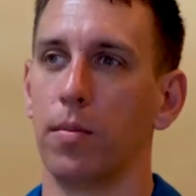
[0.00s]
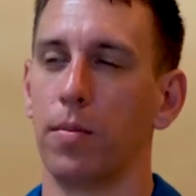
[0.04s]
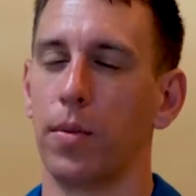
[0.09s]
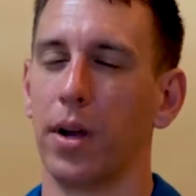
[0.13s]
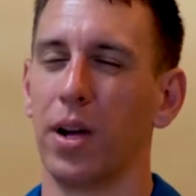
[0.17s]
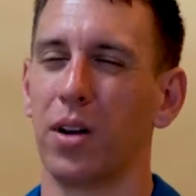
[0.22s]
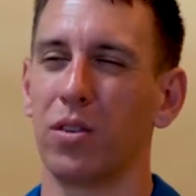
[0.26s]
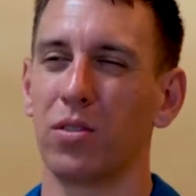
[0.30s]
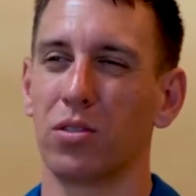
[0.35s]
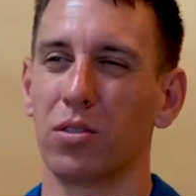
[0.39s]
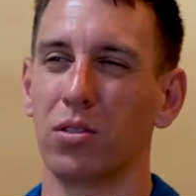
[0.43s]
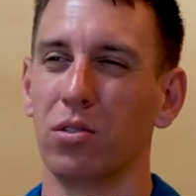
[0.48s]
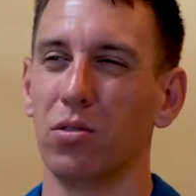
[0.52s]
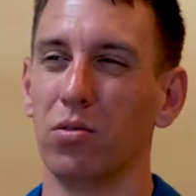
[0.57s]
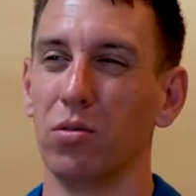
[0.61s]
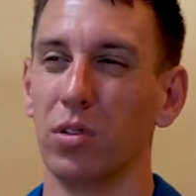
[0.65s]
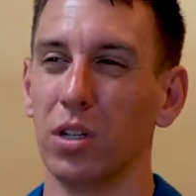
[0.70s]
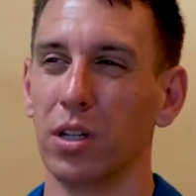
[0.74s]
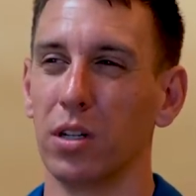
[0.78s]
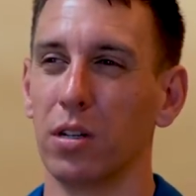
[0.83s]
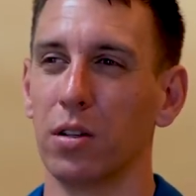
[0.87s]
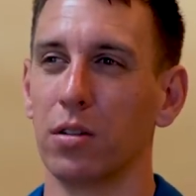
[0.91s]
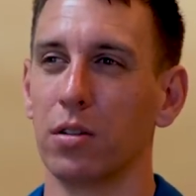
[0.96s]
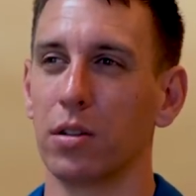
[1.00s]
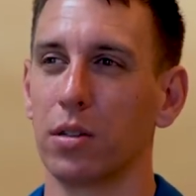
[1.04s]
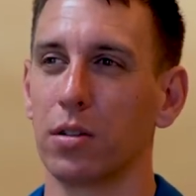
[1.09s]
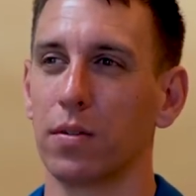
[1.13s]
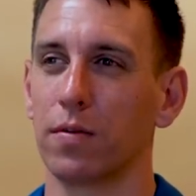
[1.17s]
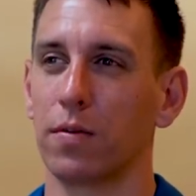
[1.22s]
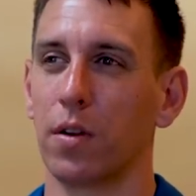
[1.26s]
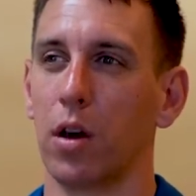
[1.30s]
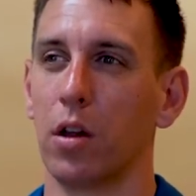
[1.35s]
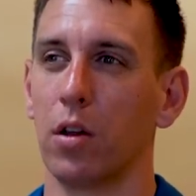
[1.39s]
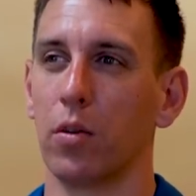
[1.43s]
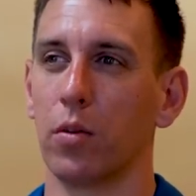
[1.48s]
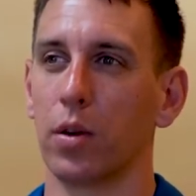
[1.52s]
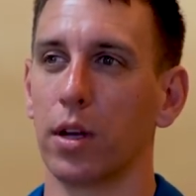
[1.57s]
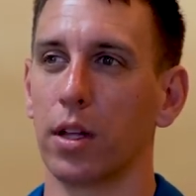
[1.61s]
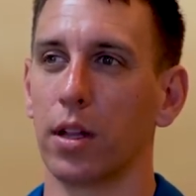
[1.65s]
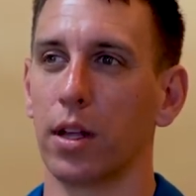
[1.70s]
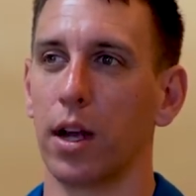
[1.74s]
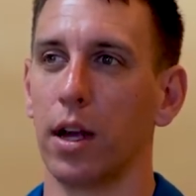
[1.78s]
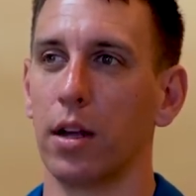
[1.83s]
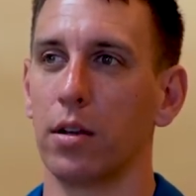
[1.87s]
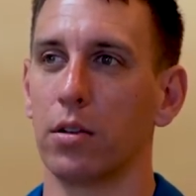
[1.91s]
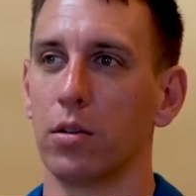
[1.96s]
about 2 years
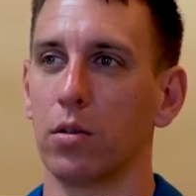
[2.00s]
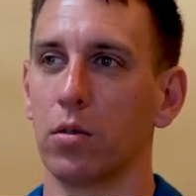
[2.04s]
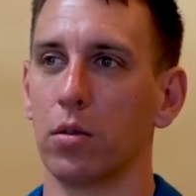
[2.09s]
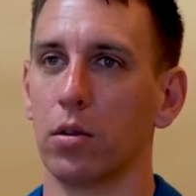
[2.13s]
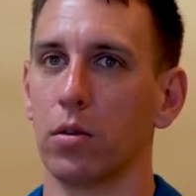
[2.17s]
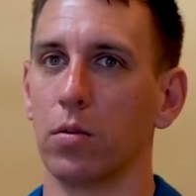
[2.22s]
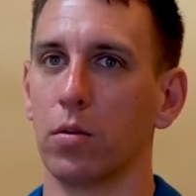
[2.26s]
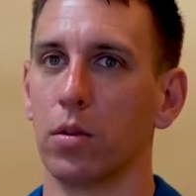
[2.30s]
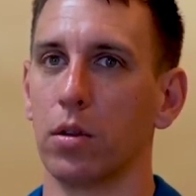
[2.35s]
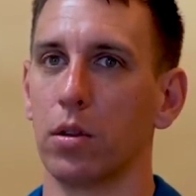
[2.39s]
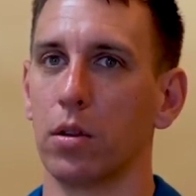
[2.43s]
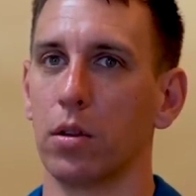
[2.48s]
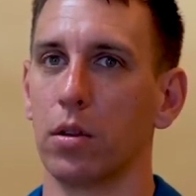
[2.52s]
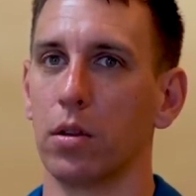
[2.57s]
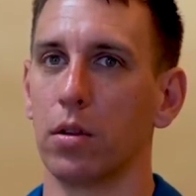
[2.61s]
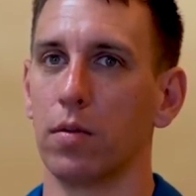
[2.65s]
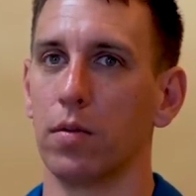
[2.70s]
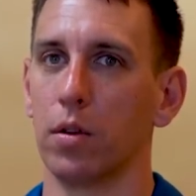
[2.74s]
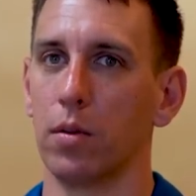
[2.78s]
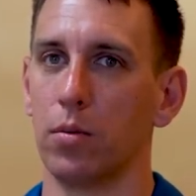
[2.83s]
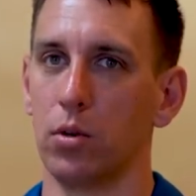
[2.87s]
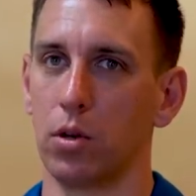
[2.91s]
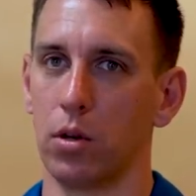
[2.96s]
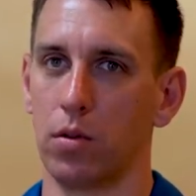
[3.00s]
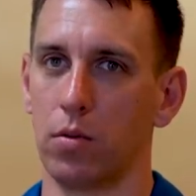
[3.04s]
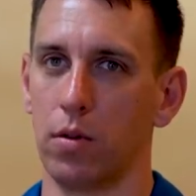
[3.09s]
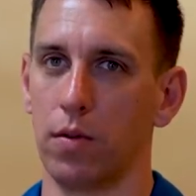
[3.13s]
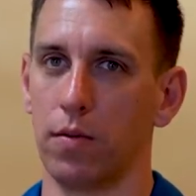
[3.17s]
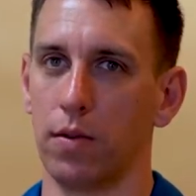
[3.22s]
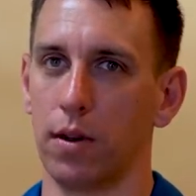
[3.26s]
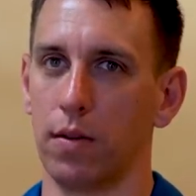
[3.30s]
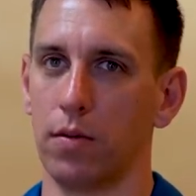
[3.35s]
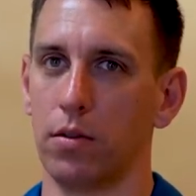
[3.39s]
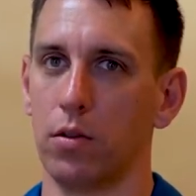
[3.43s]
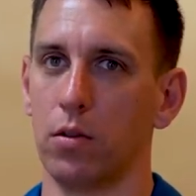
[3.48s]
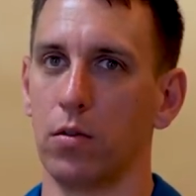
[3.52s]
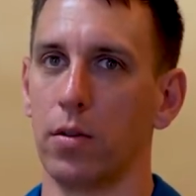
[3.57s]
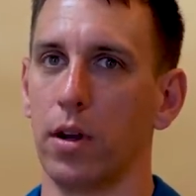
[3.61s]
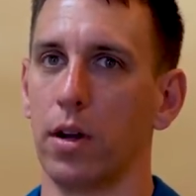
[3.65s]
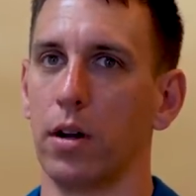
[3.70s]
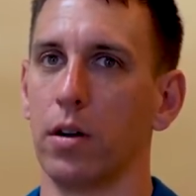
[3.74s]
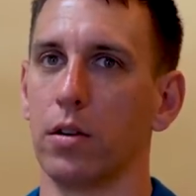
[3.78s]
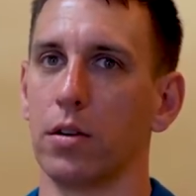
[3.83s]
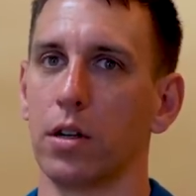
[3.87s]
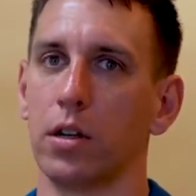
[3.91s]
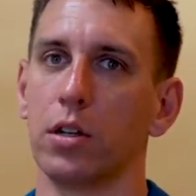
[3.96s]
following that tour with the VMGR 352
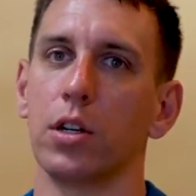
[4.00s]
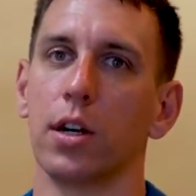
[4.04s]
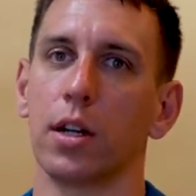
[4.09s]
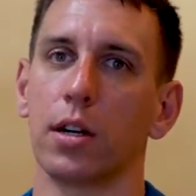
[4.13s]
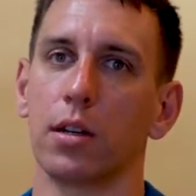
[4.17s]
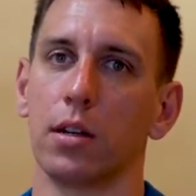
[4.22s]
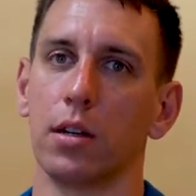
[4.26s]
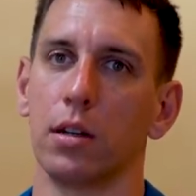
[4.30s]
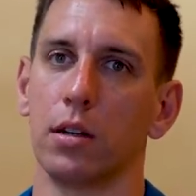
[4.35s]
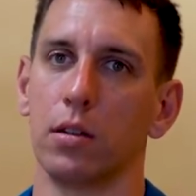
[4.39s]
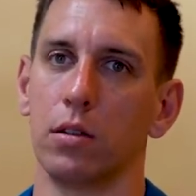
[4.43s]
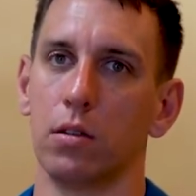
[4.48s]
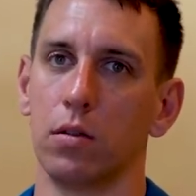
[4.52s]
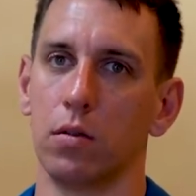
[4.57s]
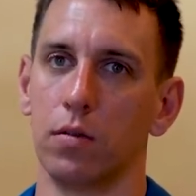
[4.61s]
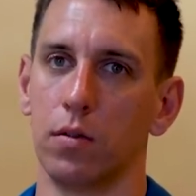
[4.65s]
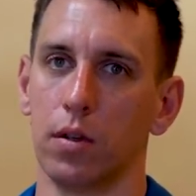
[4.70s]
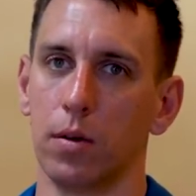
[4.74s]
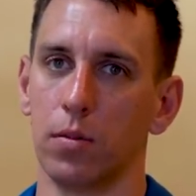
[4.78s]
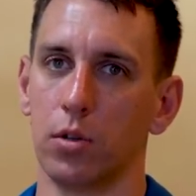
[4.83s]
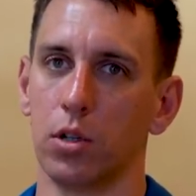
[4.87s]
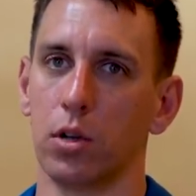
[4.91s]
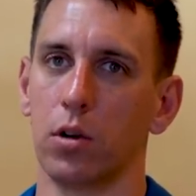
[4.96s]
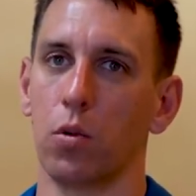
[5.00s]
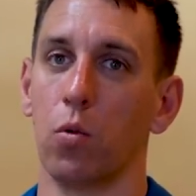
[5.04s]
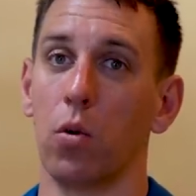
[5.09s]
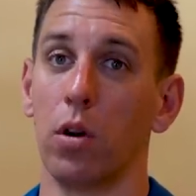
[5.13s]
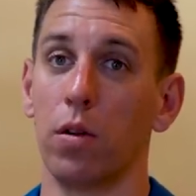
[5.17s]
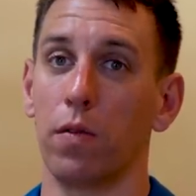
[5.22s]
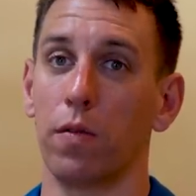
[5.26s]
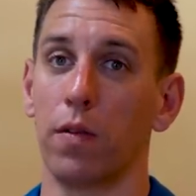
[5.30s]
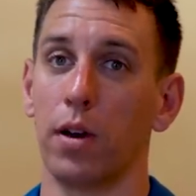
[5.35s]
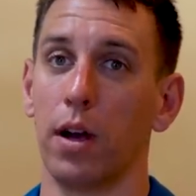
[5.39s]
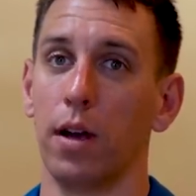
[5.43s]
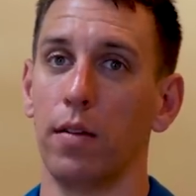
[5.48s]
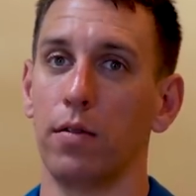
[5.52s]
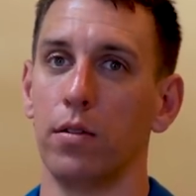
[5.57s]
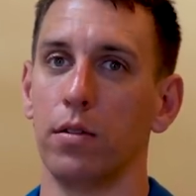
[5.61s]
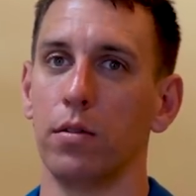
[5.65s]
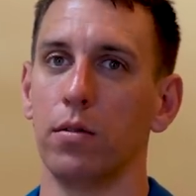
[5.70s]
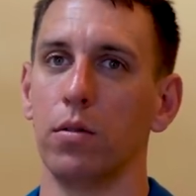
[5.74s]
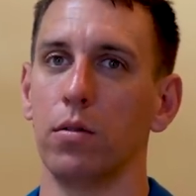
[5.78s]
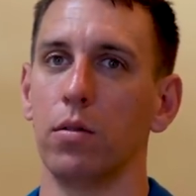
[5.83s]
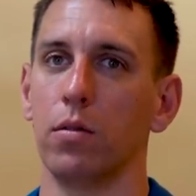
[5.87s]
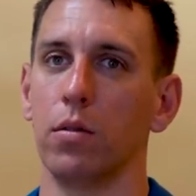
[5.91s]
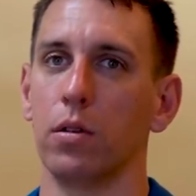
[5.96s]
Raiders. I checked into VMGR
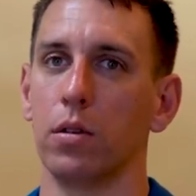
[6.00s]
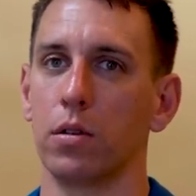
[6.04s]
152, the